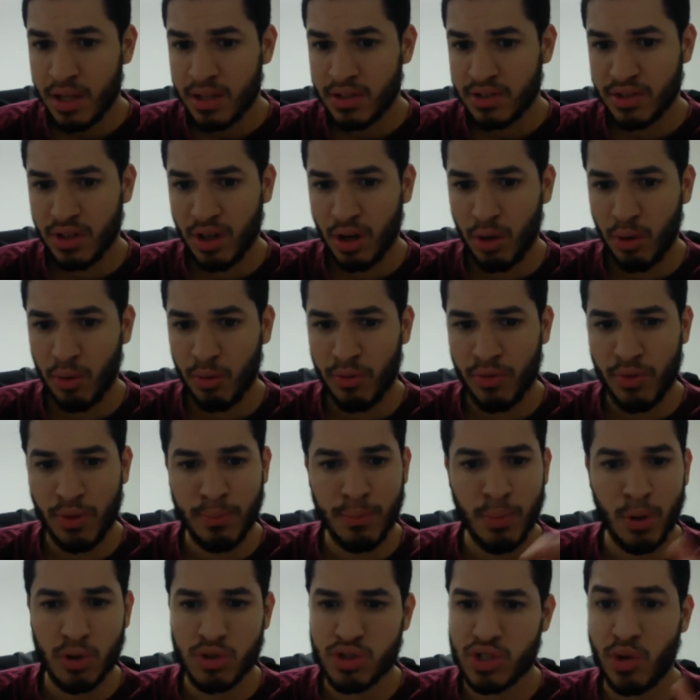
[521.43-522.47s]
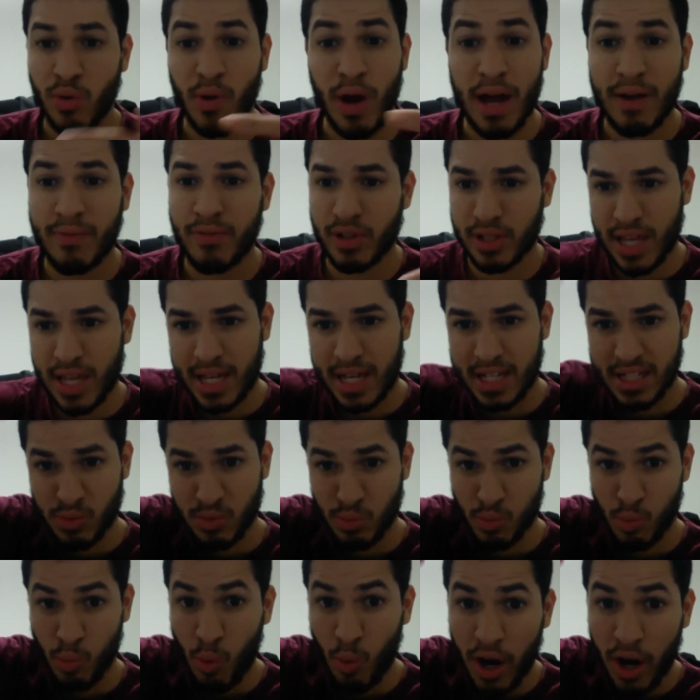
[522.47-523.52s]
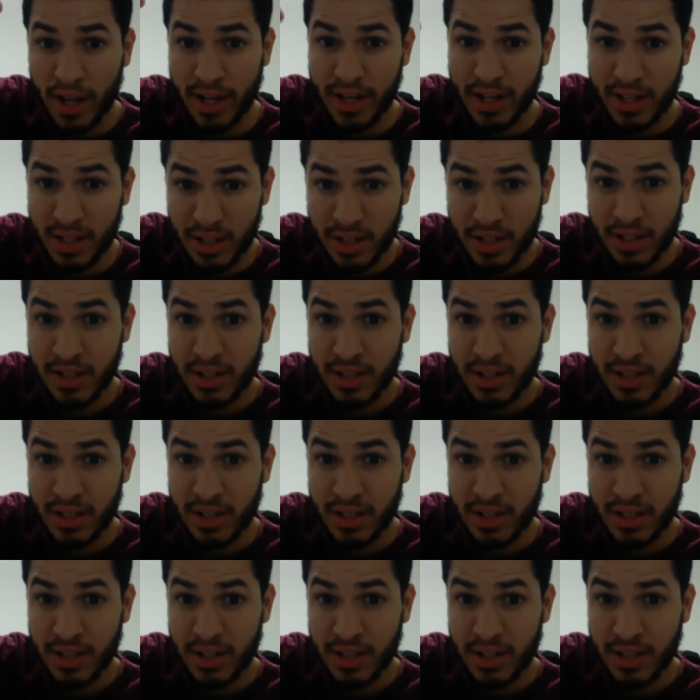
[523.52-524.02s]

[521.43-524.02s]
So the most you'll ever get is one